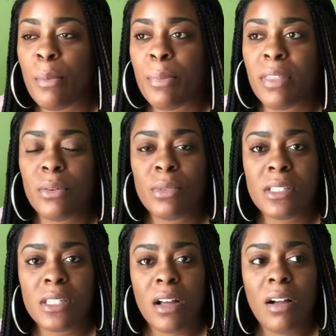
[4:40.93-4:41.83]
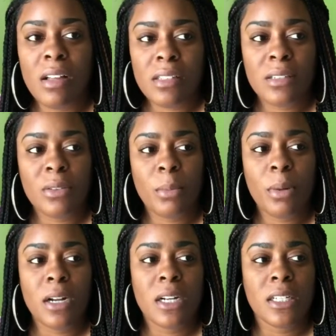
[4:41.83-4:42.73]
But there was also the
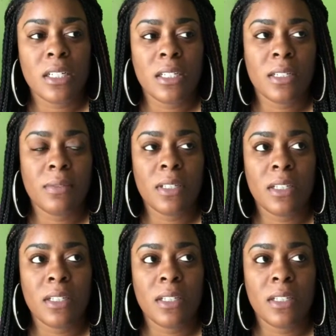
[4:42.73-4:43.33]
part of,